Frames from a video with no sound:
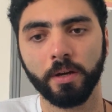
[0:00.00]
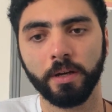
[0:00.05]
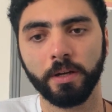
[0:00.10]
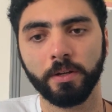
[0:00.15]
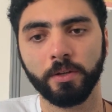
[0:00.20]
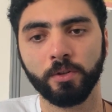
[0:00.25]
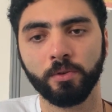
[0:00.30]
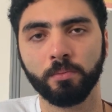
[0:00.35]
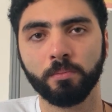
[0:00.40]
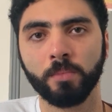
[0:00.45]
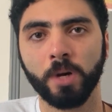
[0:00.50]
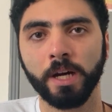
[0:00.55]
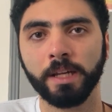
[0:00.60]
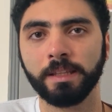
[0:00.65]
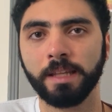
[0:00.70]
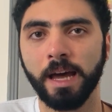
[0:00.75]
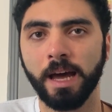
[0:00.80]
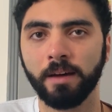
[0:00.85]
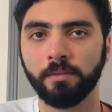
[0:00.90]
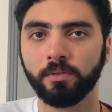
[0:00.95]
You might
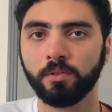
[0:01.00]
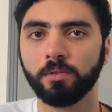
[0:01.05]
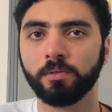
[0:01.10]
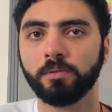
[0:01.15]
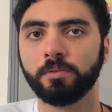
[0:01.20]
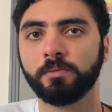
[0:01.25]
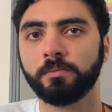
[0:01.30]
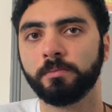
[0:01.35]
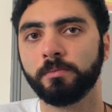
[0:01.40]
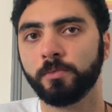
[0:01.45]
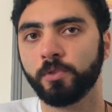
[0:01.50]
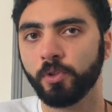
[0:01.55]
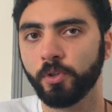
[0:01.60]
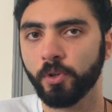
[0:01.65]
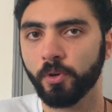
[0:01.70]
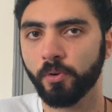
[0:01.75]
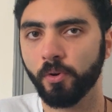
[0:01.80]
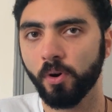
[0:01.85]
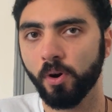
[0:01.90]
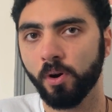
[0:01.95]
have to do
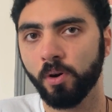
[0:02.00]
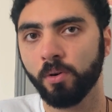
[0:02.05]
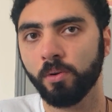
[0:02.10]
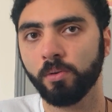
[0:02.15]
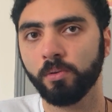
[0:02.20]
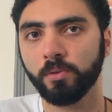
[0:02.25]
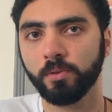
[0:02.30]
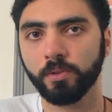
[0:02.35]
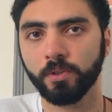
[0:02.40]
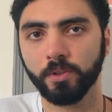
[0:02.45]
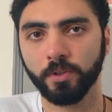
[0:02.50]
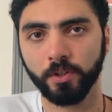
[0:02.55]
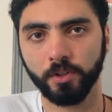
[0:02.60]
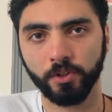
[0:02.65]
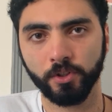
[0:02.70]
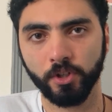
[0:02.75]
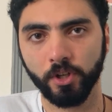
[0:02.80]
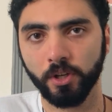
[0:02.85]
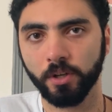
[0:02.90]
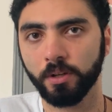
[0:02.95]
your own
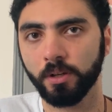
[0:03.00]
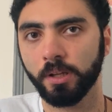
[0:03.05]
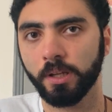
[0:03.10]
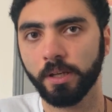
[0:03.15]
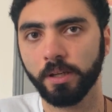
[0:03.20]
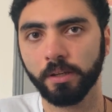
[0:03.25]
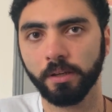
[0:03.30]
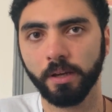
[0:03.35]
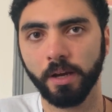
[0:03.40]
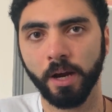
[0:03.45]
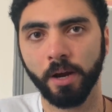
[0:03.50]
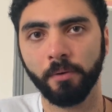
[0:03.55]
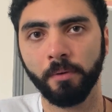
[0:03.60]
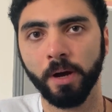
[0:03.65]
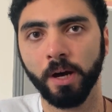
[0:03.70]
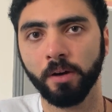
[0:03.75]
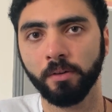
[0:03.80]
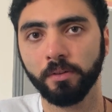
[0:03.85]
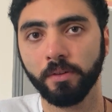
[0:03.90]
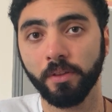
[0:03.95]
journaling
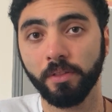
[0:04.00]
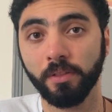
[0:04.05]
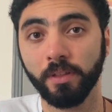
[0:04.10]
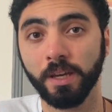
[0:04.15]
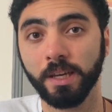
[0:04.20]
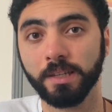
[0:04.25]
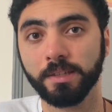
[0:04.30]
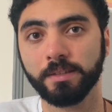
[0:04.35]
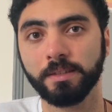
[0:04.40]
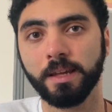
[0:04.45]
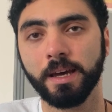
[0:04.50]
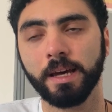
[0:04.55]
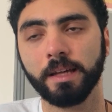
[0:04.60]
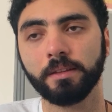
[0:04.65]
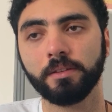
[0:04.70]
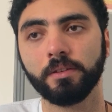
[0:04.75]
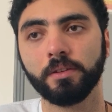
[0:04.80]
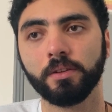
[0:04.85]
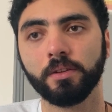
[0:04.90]
around the things that